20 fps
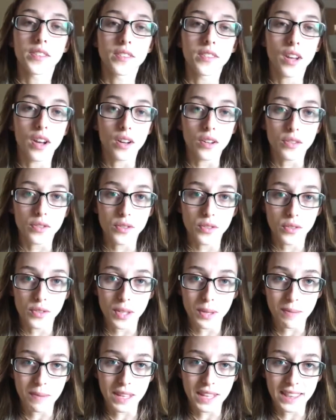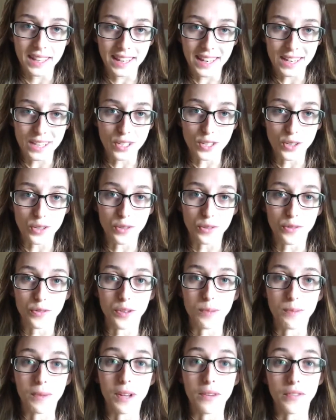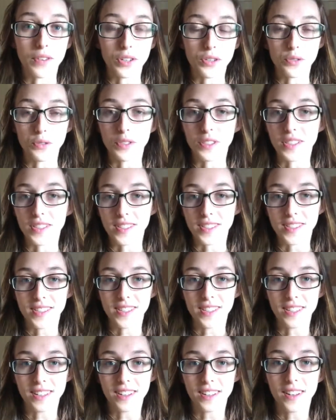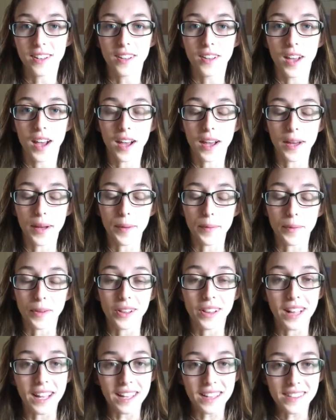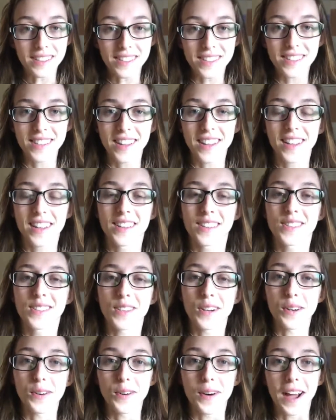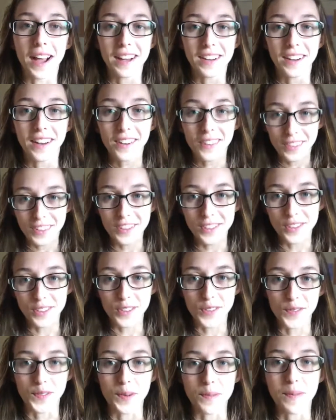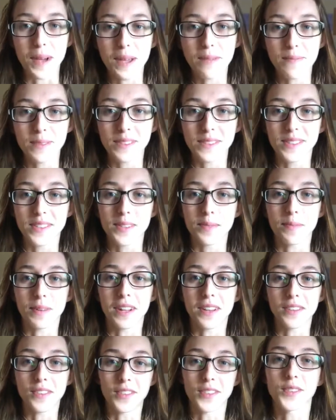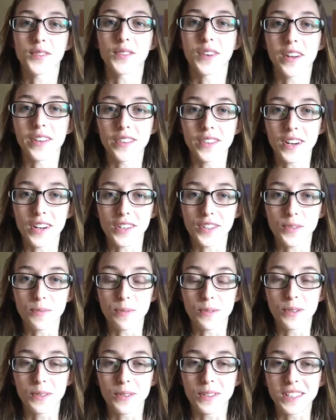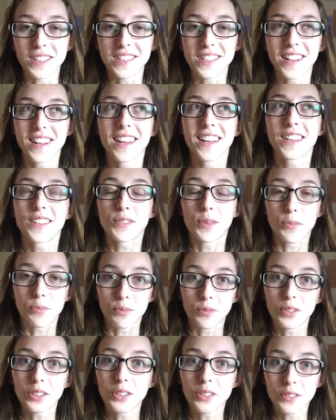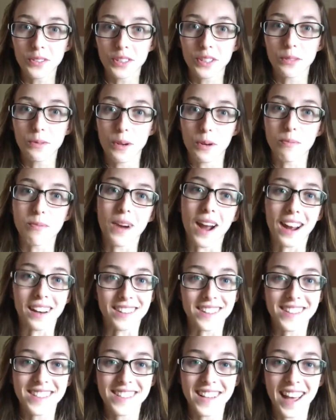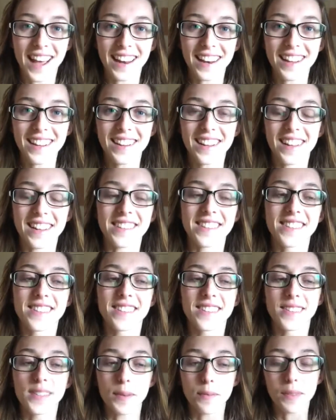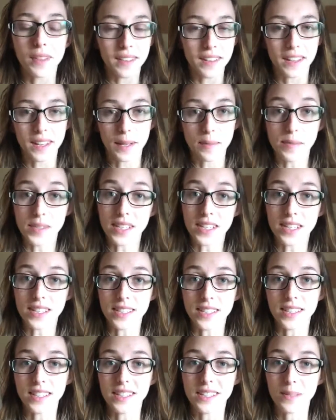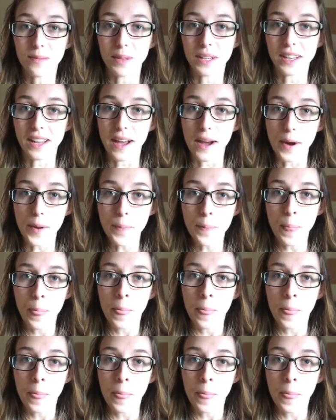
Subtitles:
is also something that I do for my virtual assistant clients. So I not only do this for my business, but I do this for other entrepreneurs. So I'm really, really well practiced at it. It's something that comes easily to me now.